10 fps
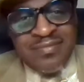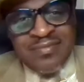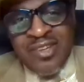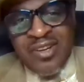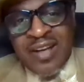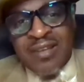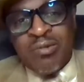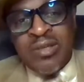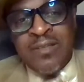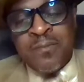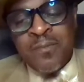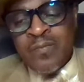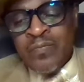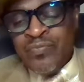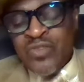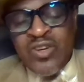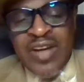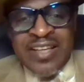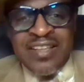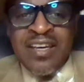You're not a queen. You're
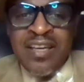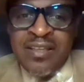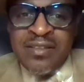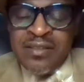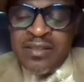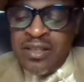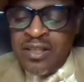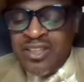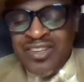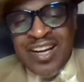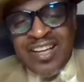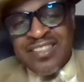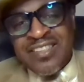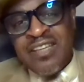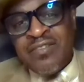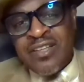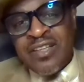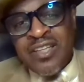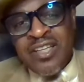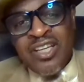not a king. You're not a diva.
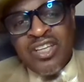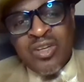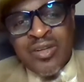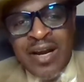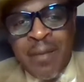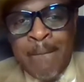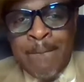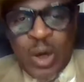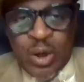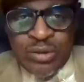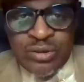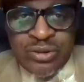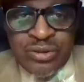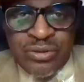You're not a boss.